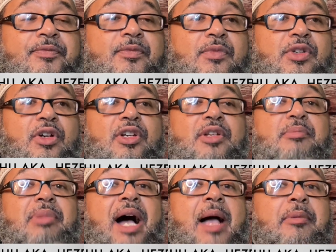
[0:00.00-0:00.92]
when you go to the
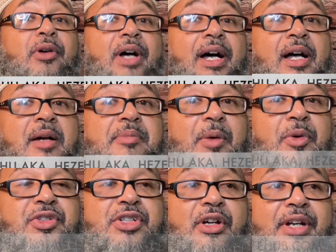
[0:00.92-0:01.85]
Bible Hub, I
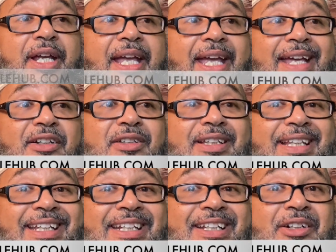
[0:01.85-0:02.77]
want you to go to
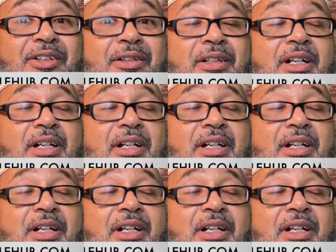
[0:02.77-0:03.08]
interlinear